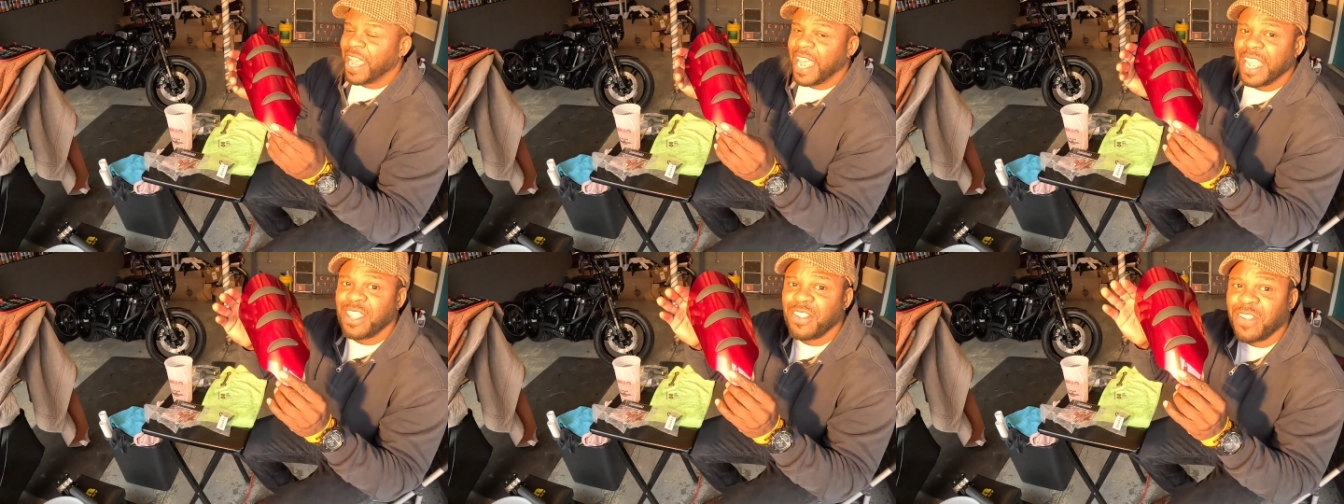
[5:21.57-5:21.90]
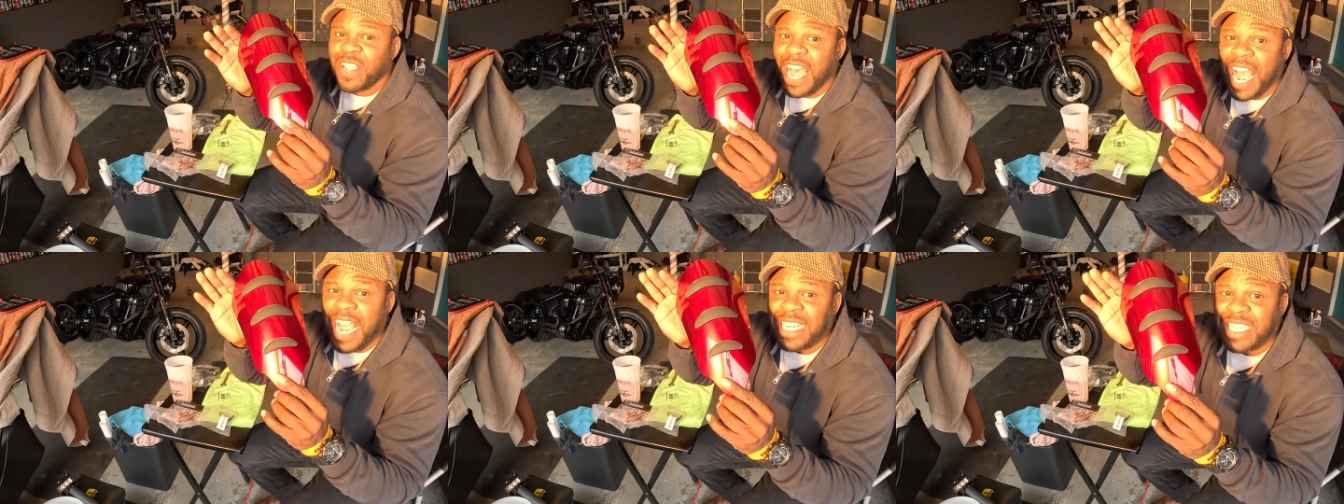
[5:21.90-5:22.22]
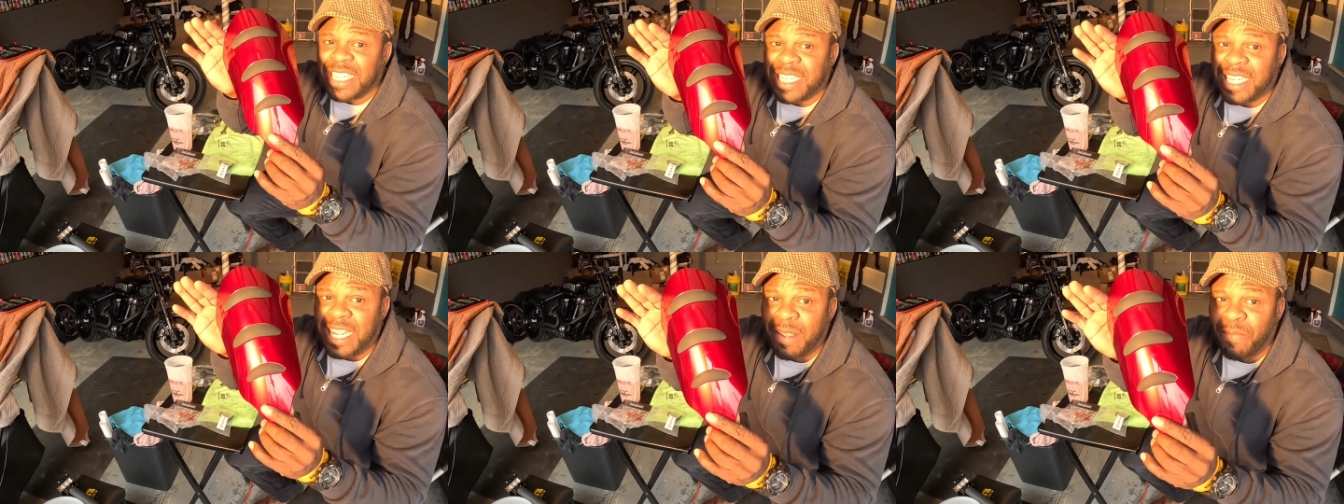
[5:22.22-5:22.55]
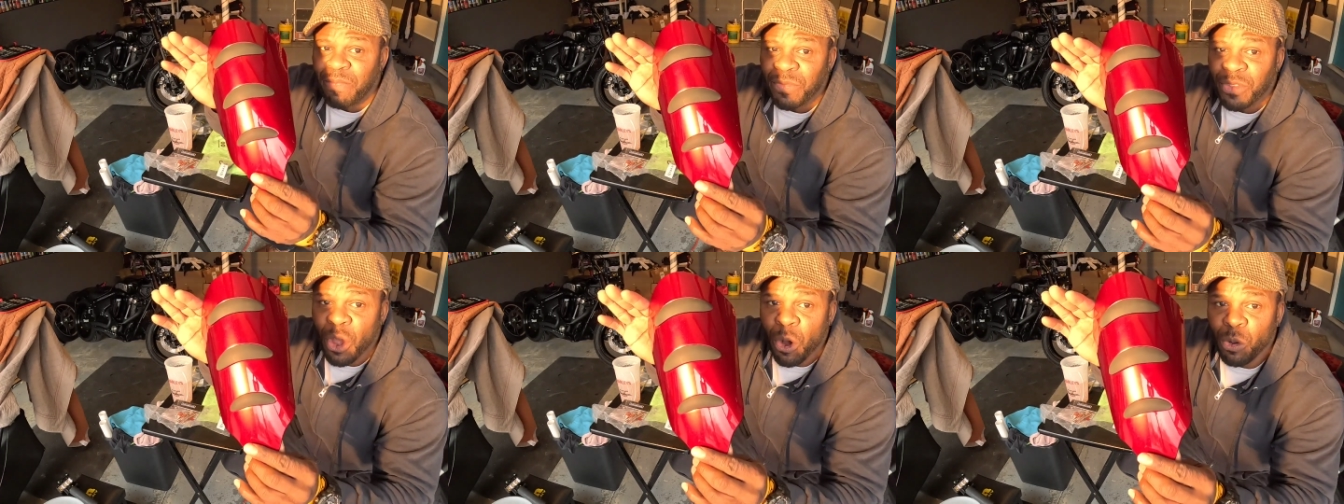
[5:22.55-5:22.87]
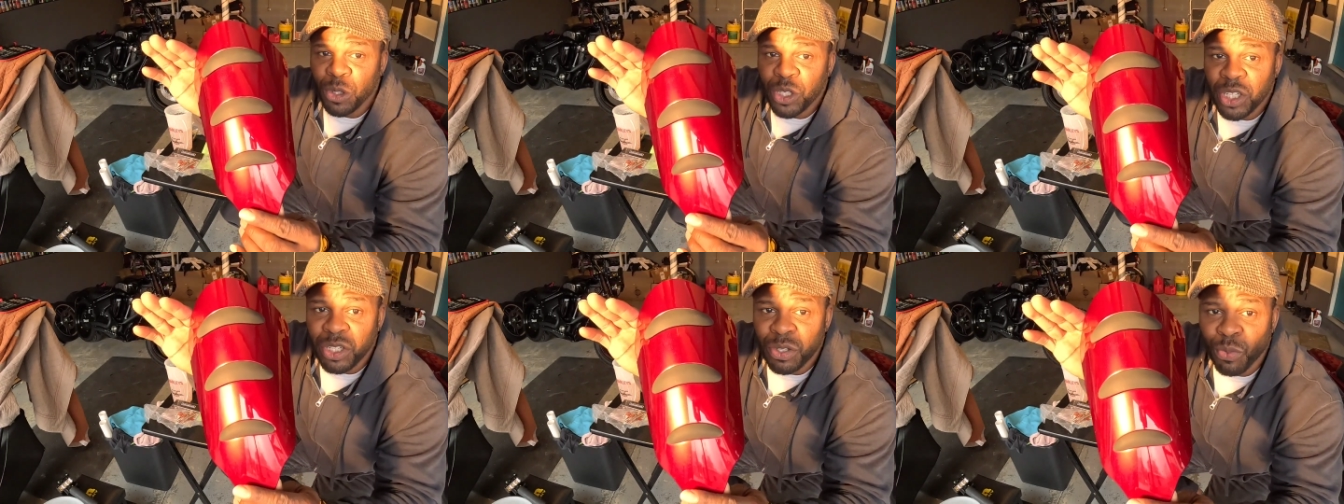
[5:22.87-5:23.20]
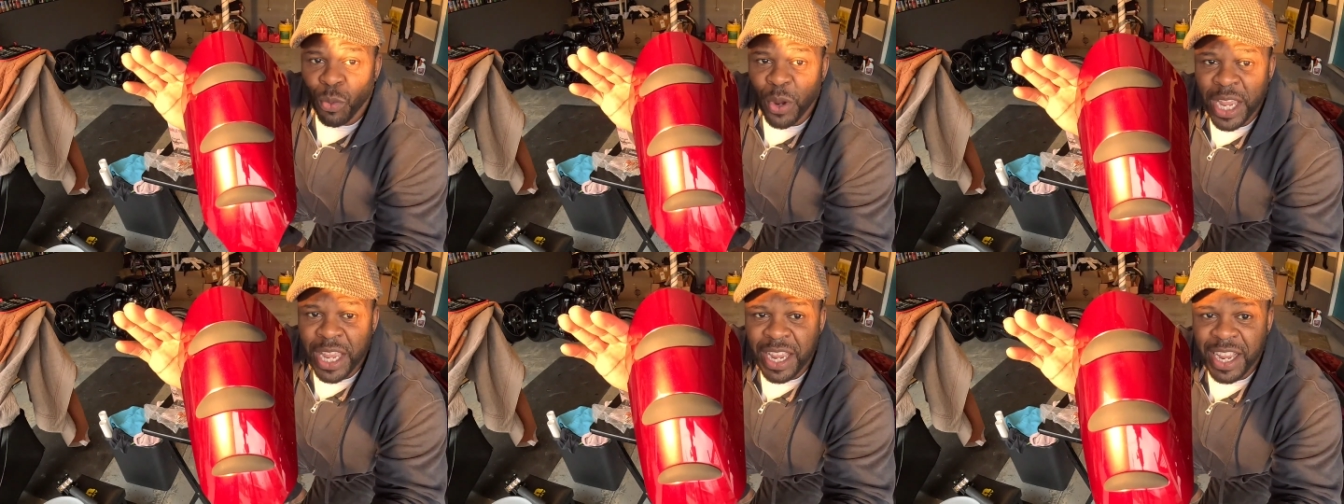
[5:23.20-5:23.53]
And you guys see those
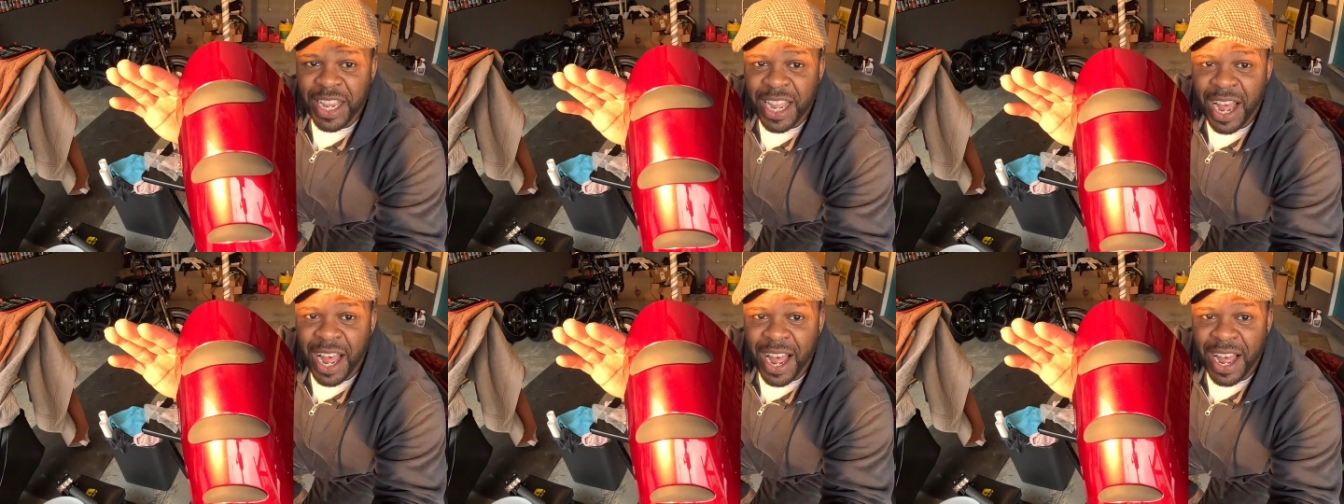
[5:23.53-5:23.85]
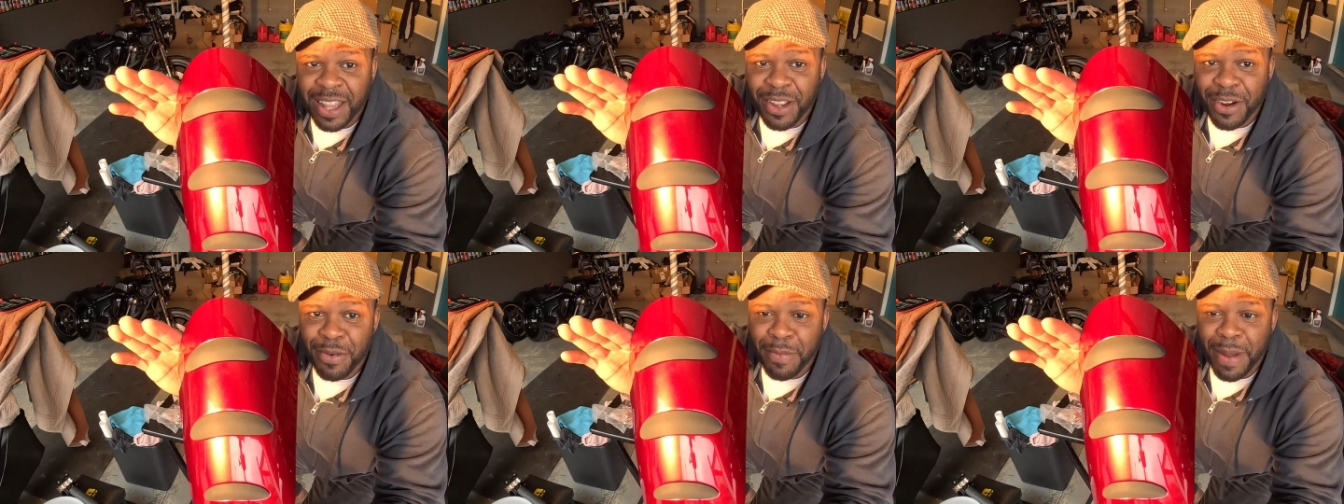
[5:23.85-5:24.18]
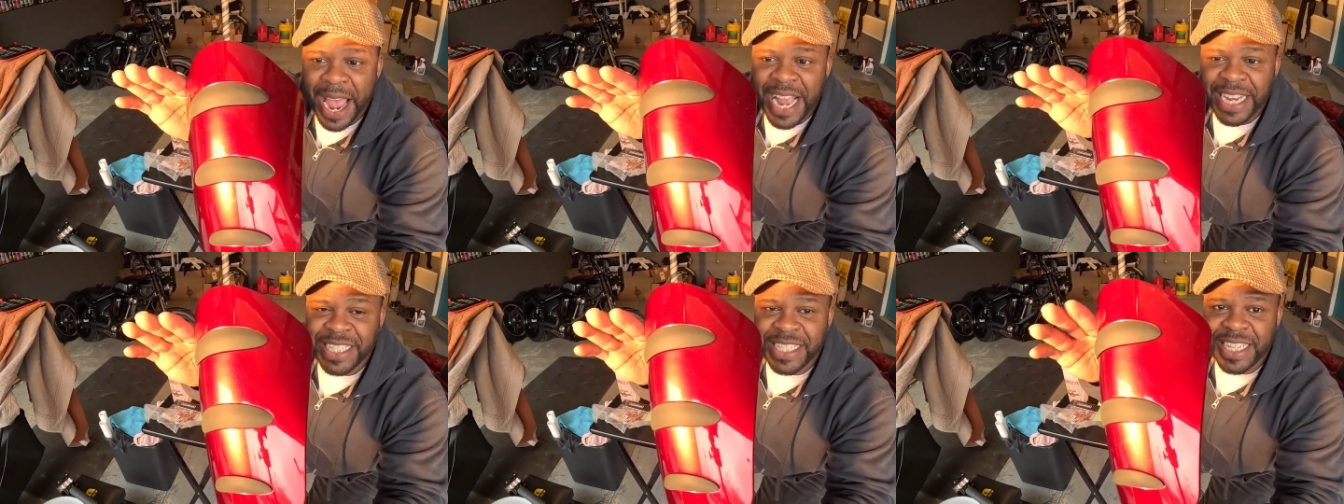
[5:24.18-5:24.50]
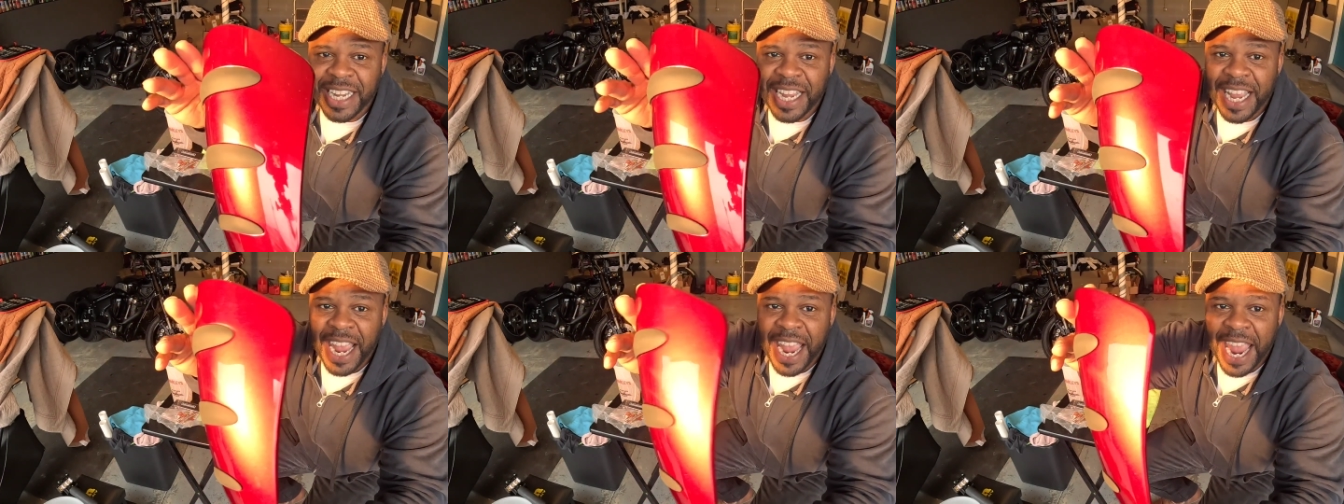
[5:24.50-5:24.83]
sweet color matched